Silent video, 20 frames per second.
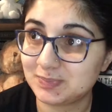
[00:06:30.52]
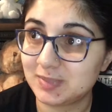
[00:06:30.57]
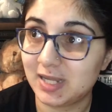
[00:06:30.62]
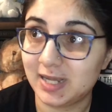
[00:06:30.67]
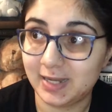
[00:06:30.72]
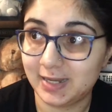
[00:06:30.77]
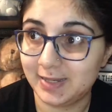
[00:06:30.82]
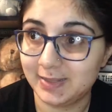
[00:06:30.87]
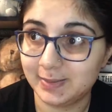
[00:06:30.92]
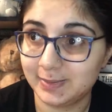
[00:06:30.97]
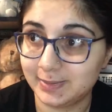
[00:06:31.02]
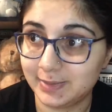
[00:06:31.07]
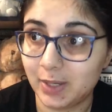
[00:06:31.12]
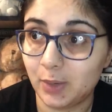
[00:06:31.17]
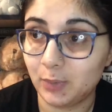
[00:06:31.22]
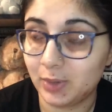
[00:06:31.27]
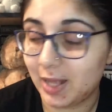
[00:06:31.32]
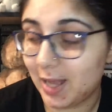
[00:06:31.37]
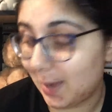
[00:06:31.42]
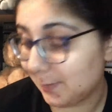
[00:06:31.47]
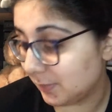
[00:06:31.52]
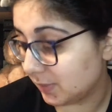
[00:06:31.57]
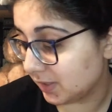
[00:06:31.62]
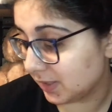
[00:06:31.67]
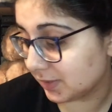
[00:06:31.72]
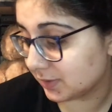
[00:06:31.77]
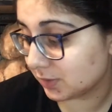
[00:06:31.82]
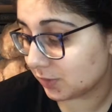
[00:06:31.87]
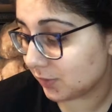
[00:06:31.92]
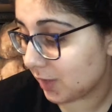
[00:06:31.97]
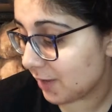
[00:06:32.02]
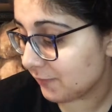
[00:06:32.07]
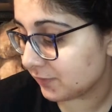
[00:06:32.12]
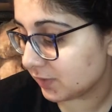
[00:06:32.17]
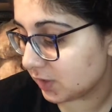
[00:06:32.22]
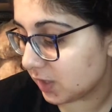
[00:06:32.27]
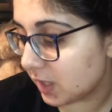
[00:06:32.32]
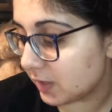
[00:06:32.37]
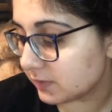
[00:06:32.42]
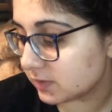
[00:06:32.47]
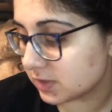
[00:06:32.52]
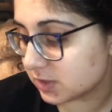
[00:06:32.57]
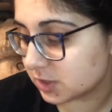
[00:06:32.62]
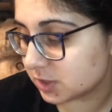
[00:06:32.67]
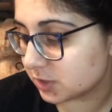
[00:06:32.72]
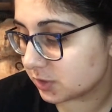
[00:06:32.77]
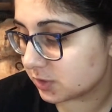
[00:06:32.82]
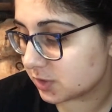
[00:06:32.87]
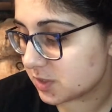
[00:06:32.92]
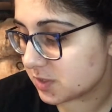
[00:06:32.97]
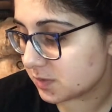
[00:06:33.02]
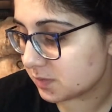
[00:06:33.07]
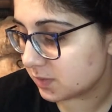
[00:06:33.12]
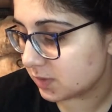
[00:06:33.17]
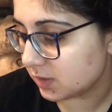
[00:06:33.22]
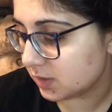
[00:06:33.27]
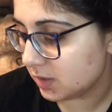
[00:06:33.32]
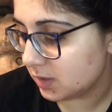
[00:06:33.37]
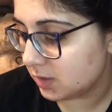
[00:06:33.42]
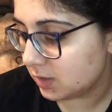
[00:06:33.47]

I highly doubt will happen, like the graphic novels and the children's book.